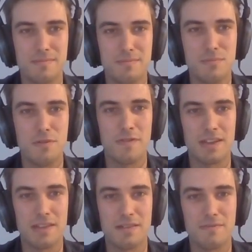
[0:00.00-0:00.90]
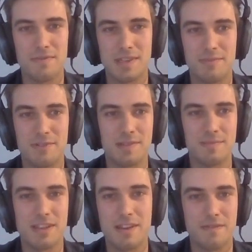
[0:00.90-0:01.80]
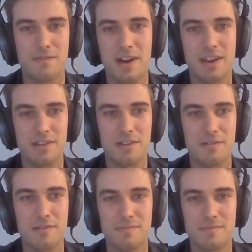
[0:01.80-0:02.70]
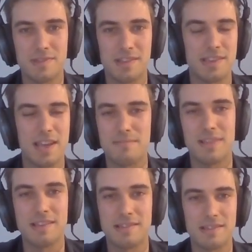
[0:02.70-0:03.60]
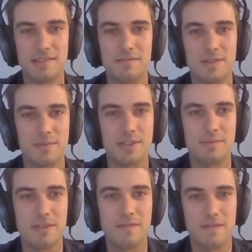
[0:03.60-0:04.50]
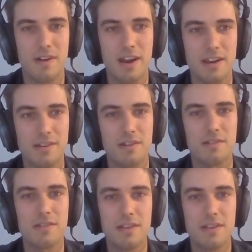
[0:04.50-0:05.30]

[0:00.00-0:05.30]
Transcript: moving the responsibility for running code to the same place as the responsibility for writing code.